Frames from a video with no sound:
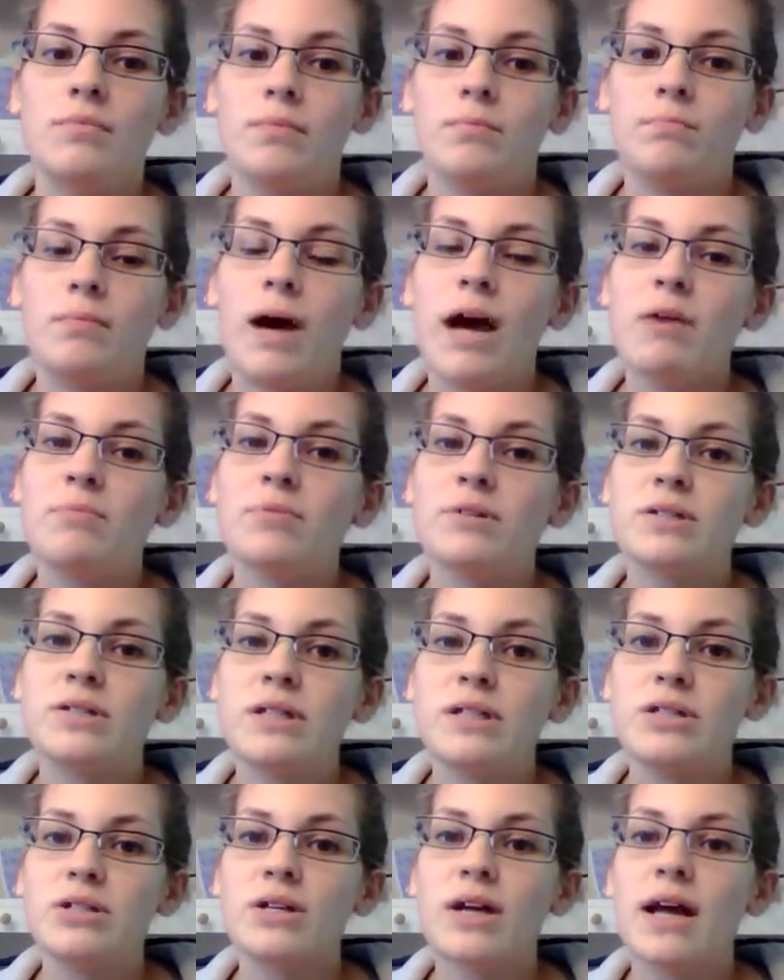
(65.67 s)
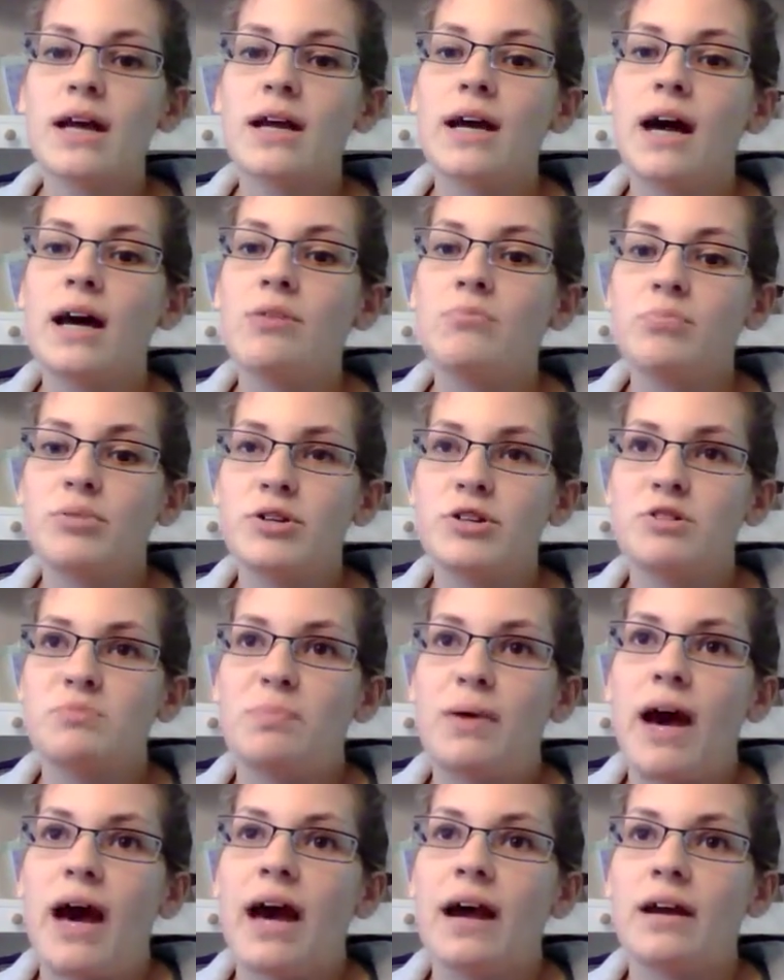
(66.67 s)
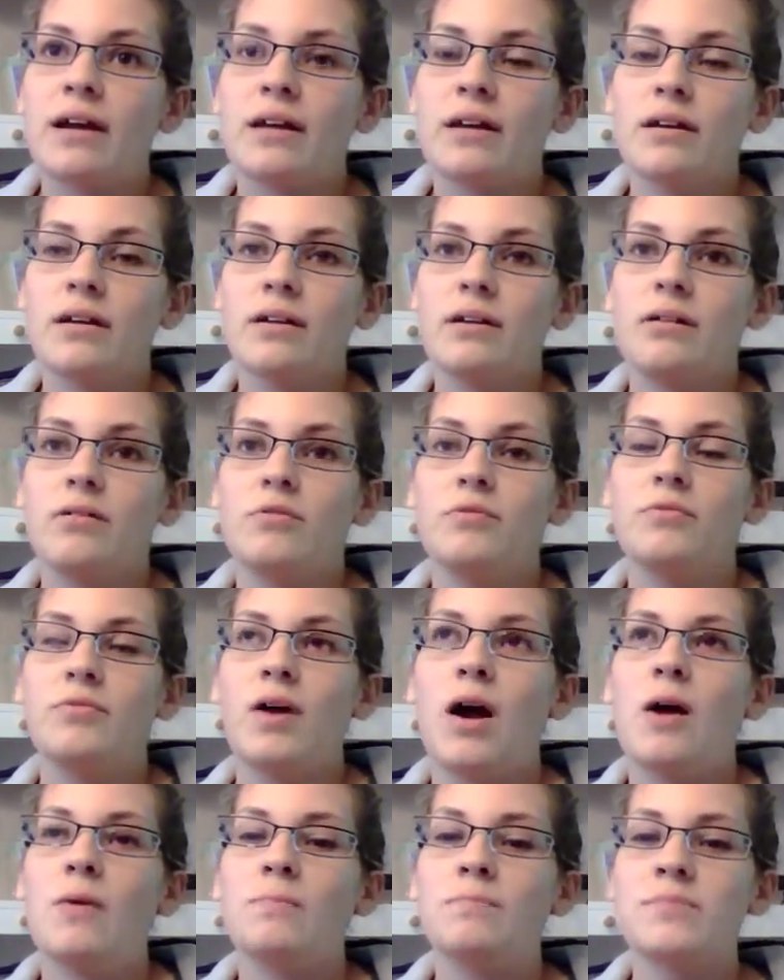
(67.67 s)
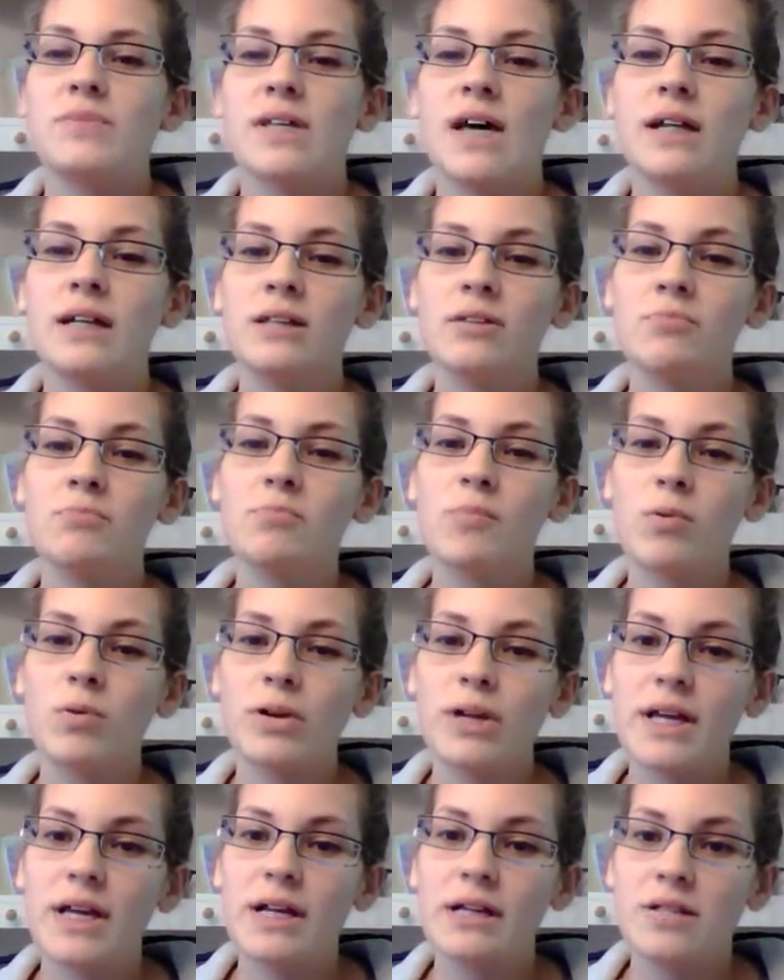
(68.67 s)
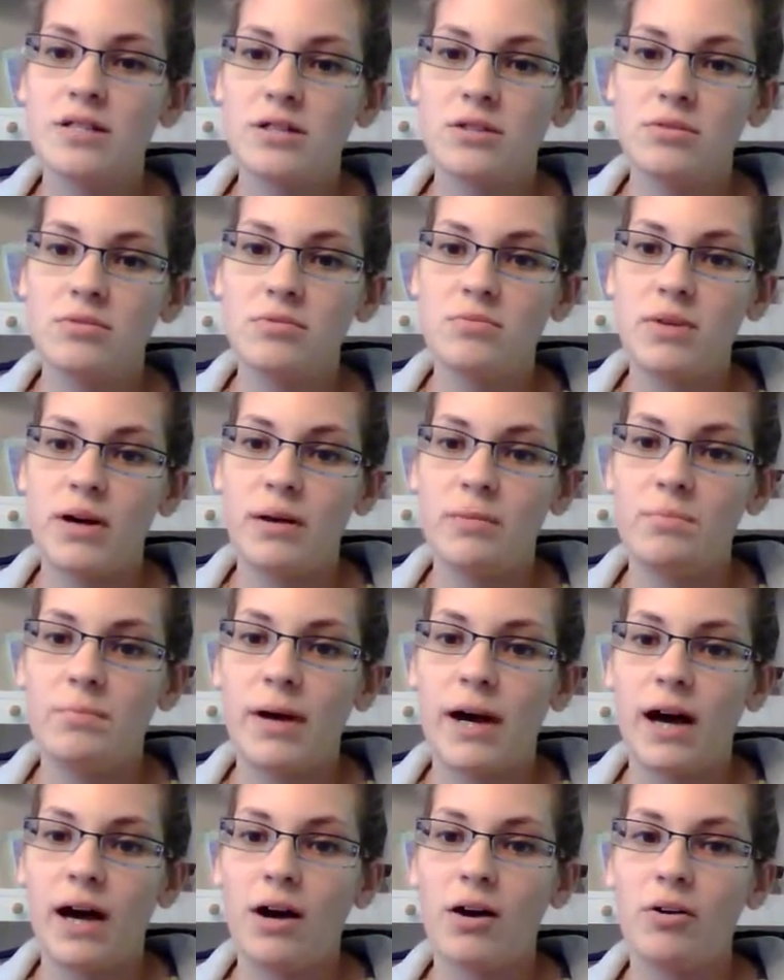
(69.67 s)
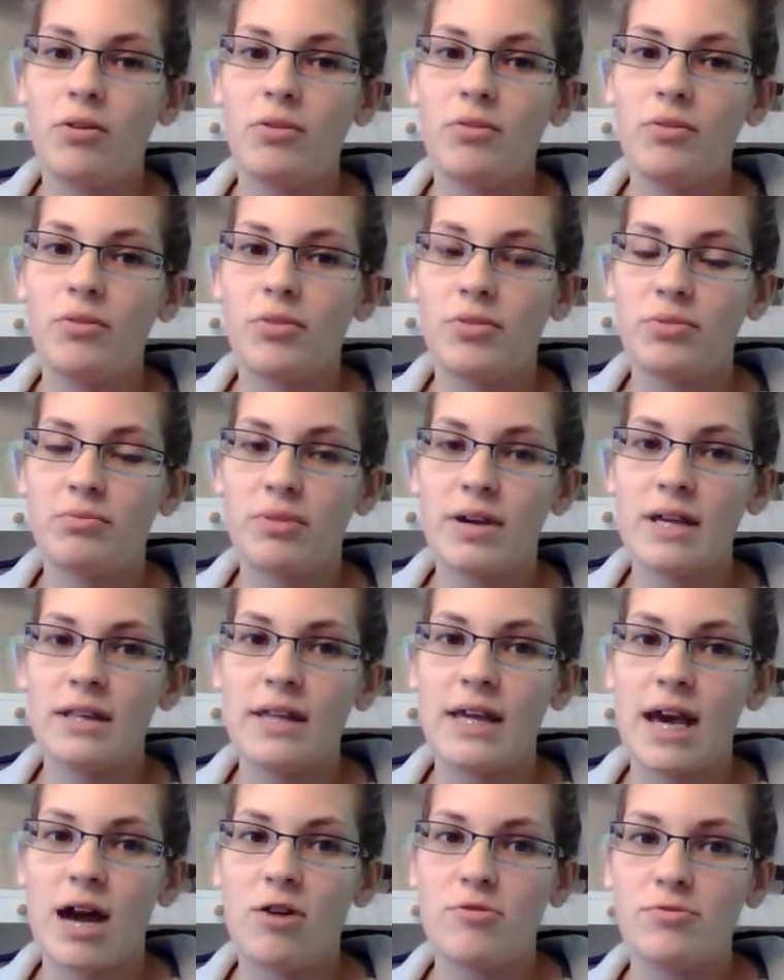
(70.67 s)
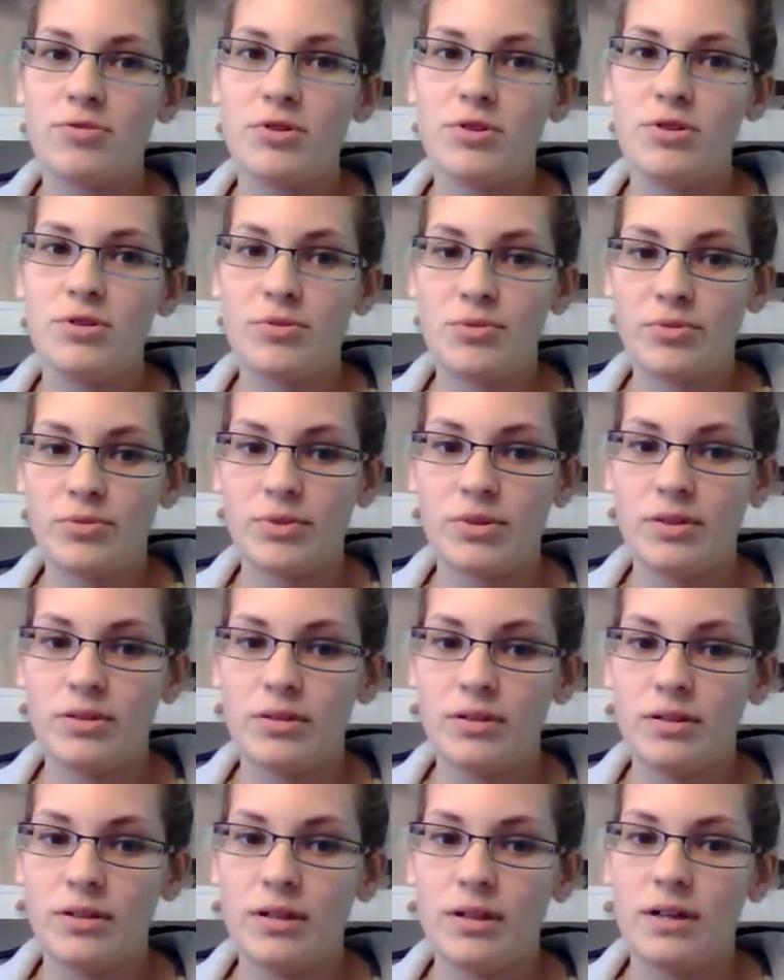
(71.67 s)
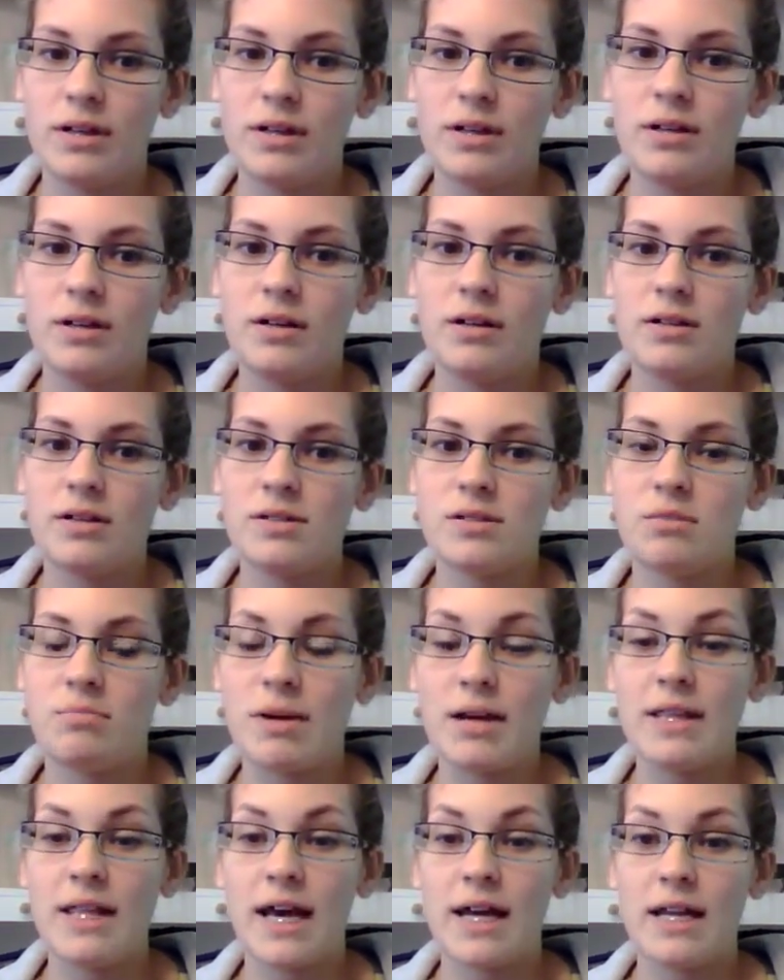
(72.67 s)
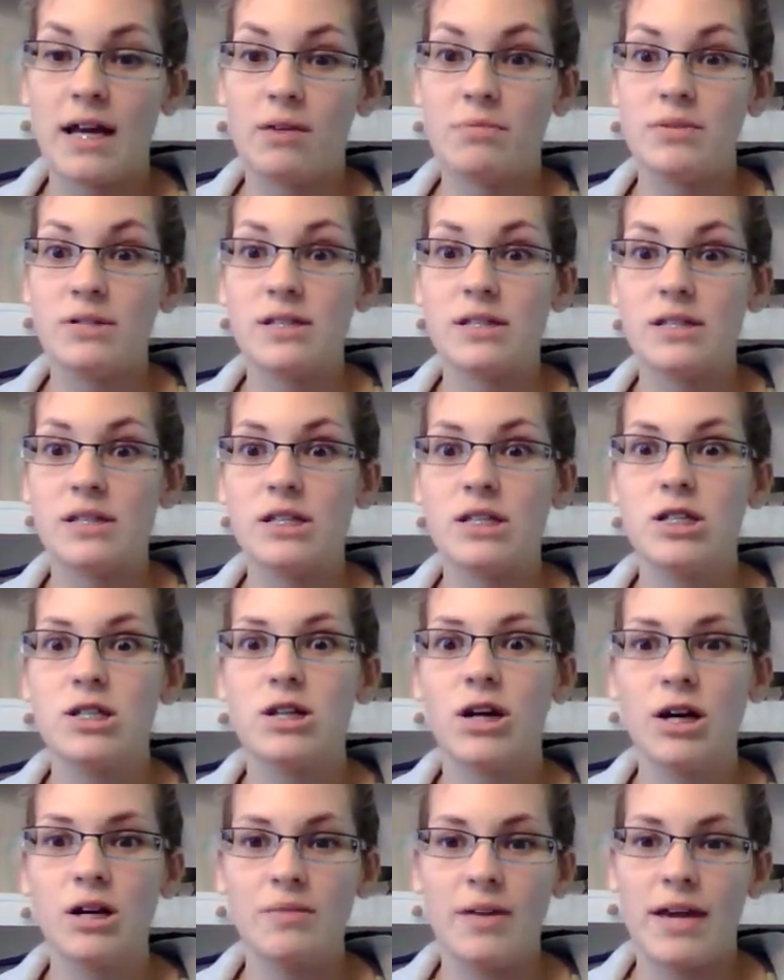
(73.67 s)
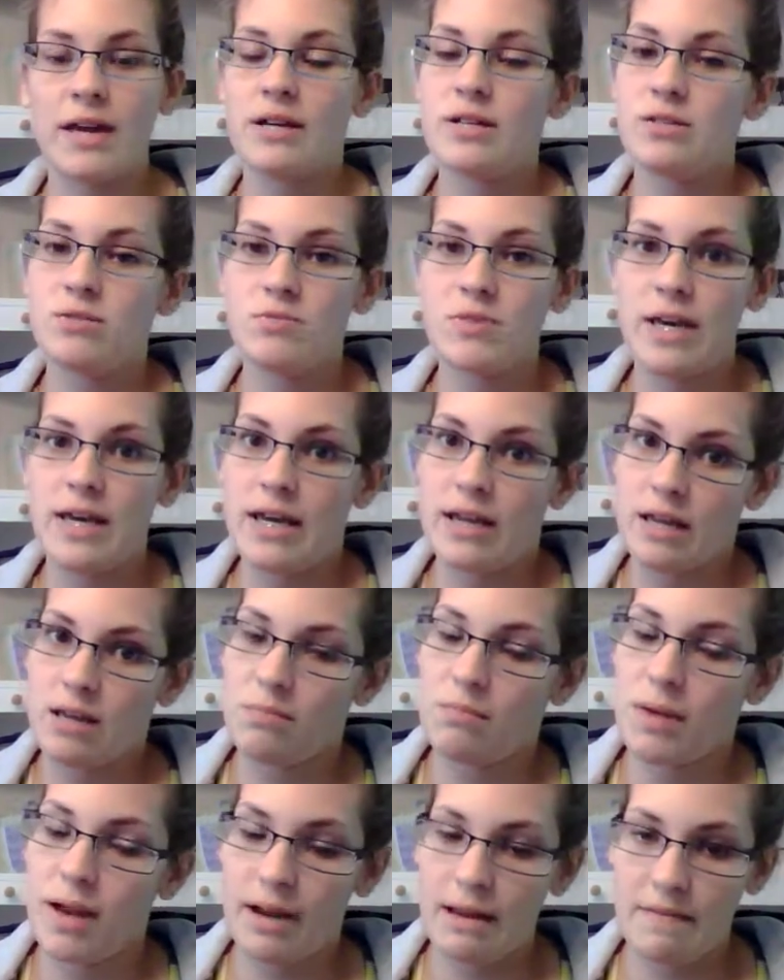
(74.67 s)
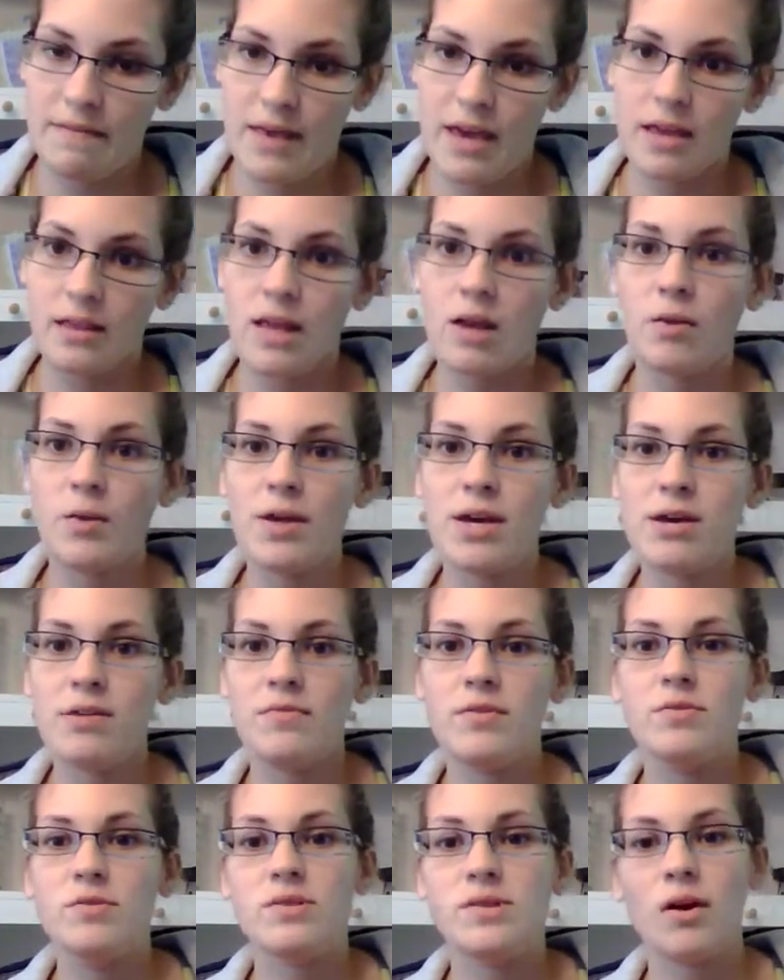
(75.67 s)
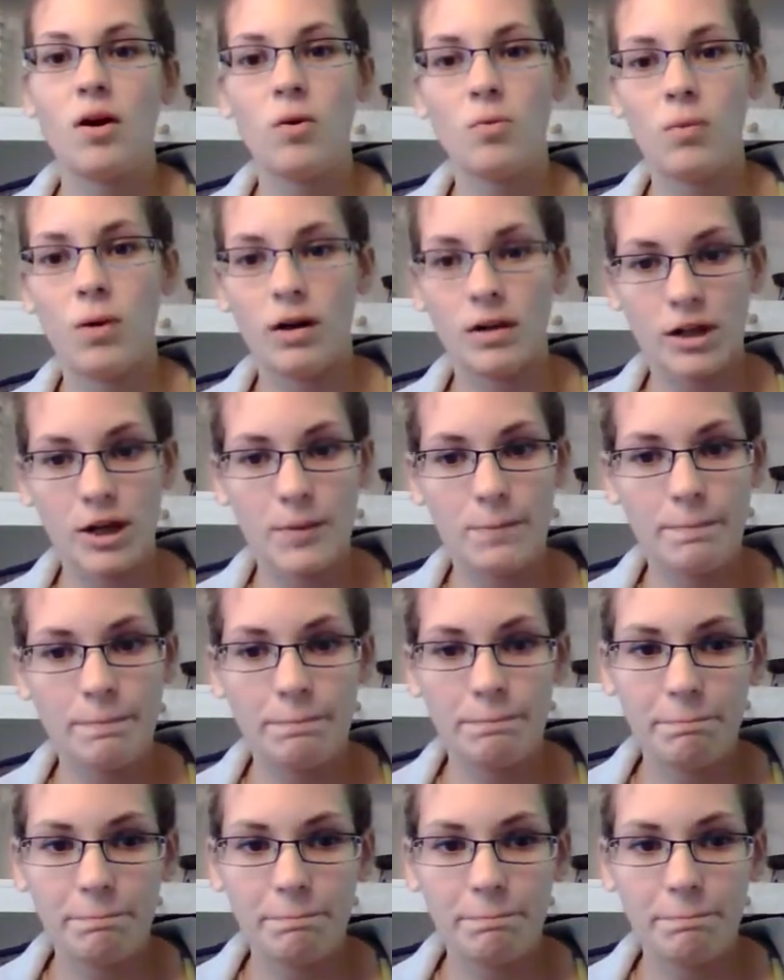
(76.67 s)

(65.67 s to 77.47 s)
My procedure had gotten pushed back from 10 in the morning to about 3 in the afternoon. So by then I was starving because you can't eat anything. They only give you salt water.